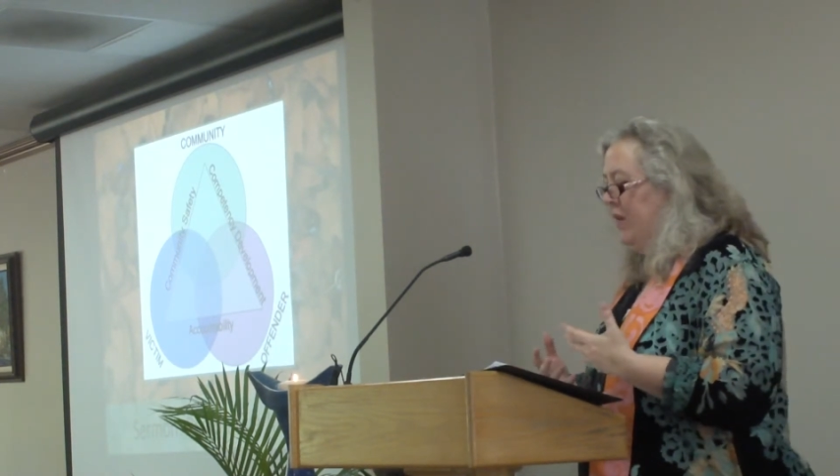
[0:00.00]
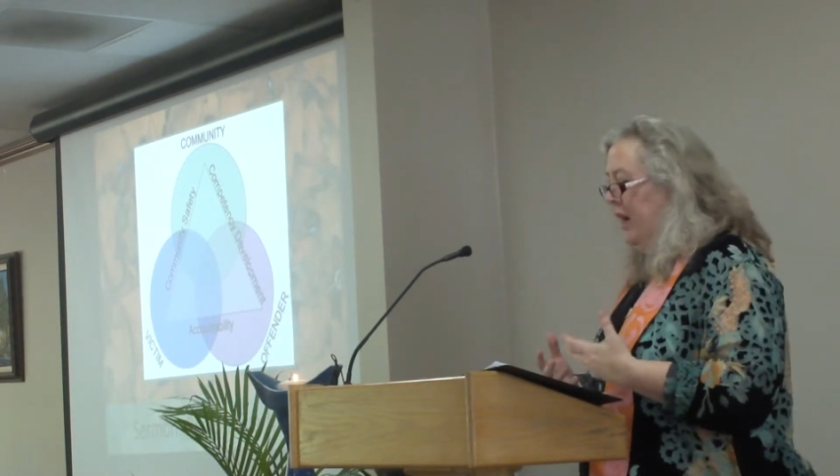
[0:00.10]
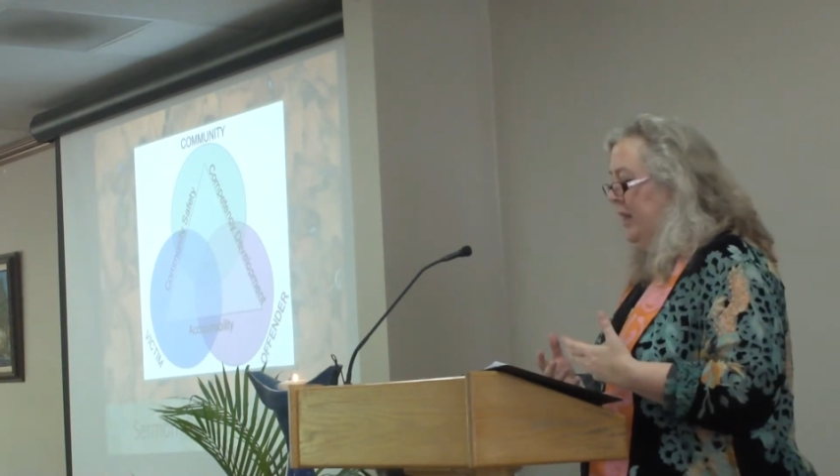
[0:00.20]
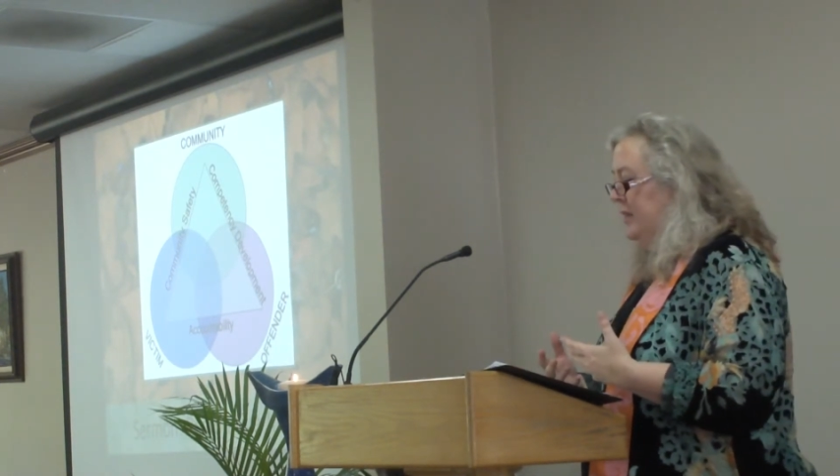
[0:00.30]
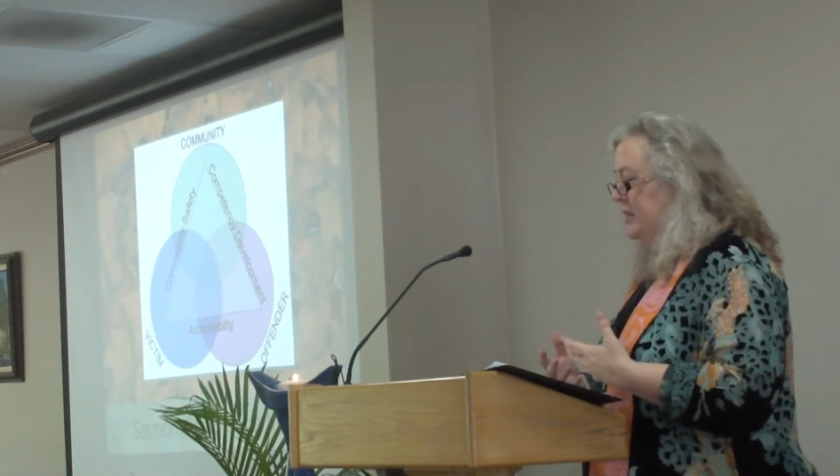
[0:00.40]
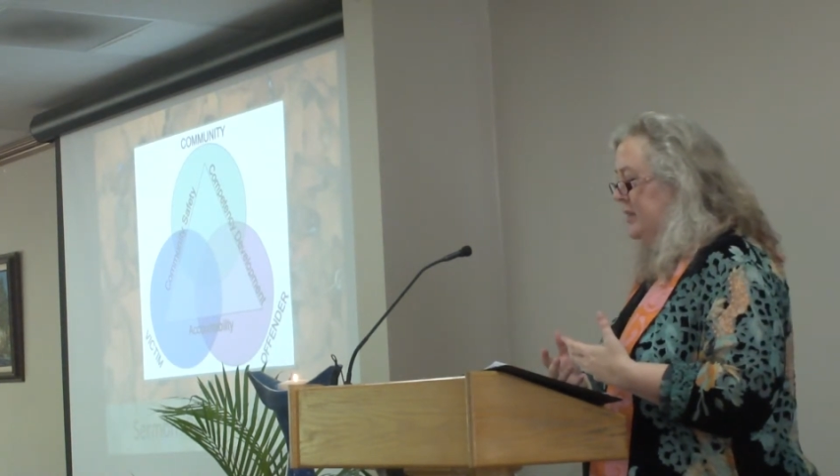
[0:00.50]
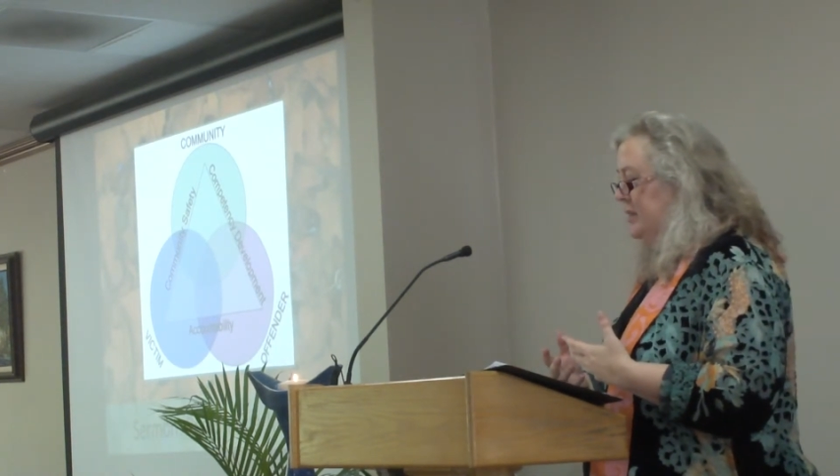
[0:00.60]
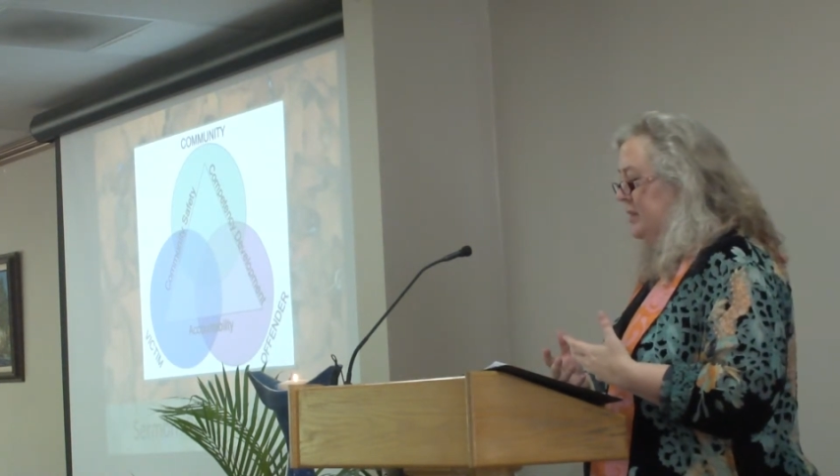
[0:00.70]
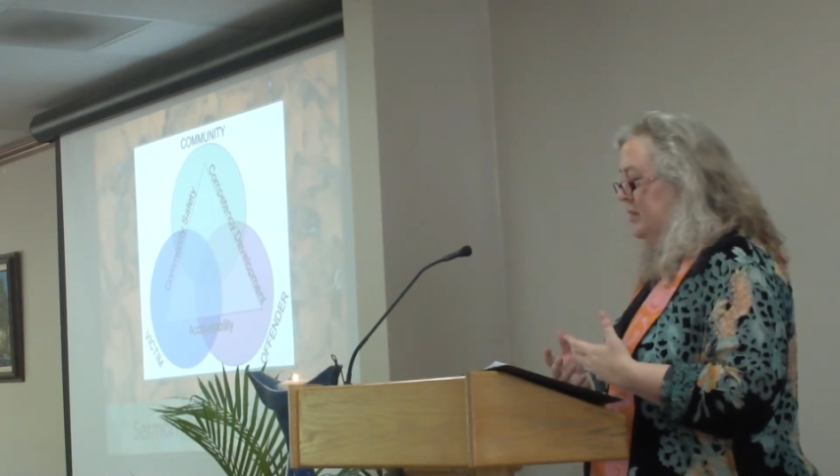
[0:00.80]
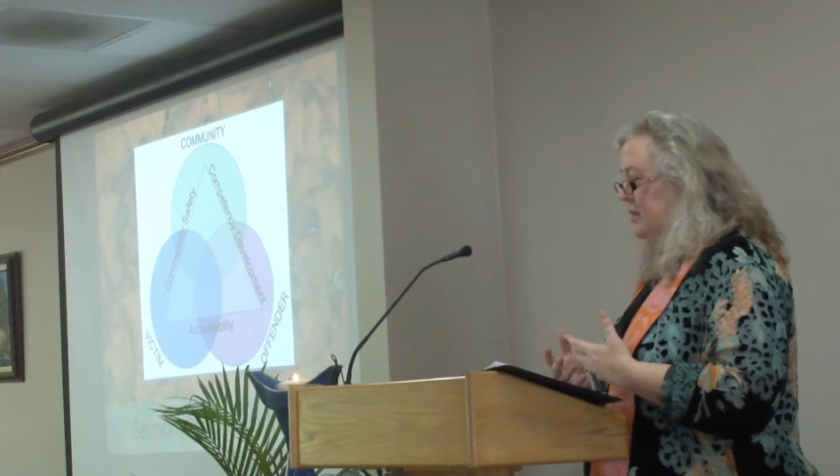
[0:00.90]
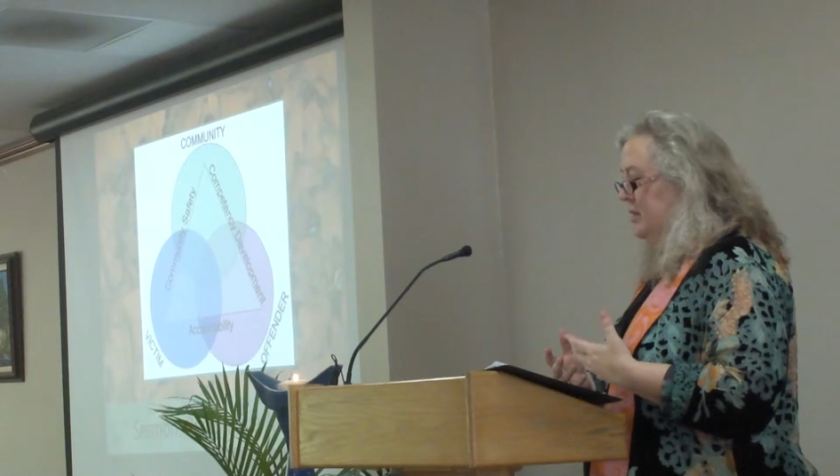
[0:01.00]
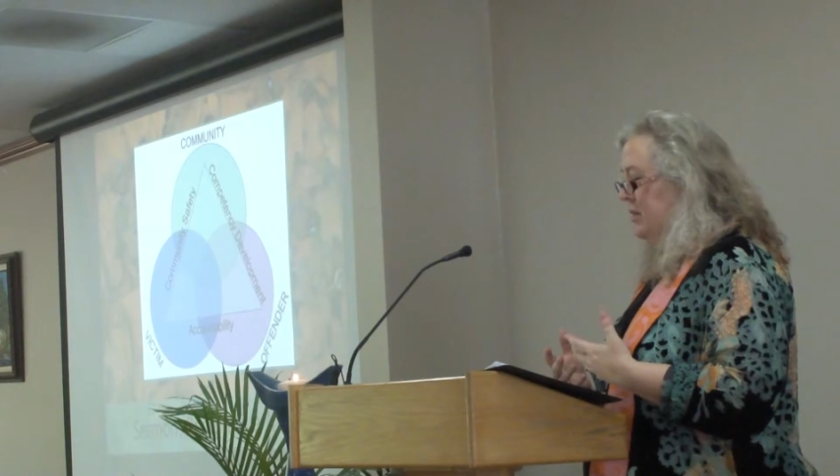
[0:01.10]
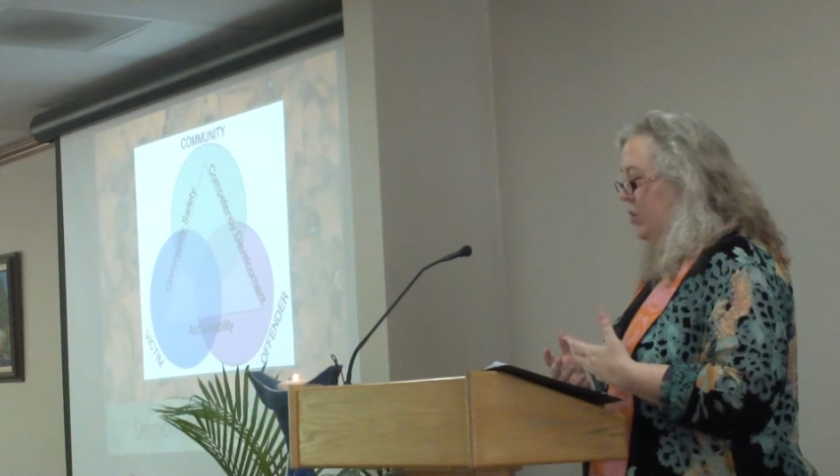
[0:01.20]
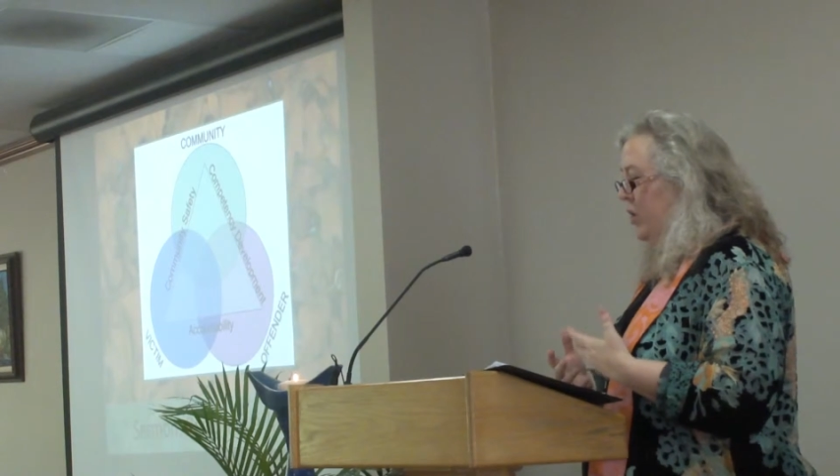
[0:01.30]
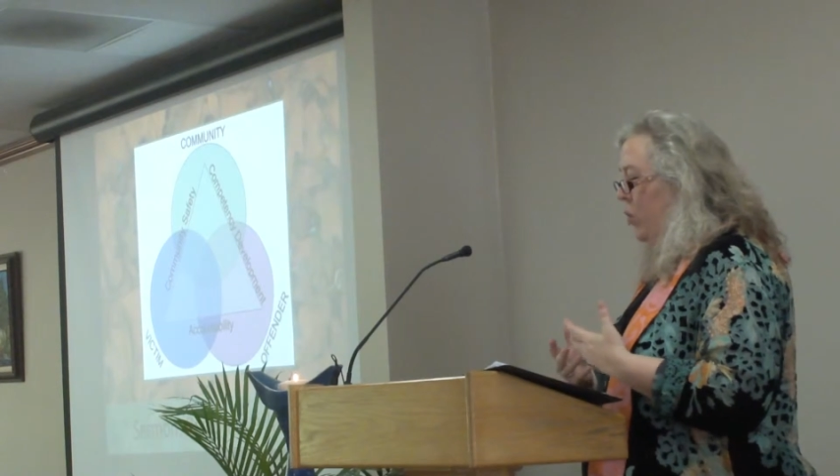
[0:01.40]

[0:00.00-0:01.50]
violence or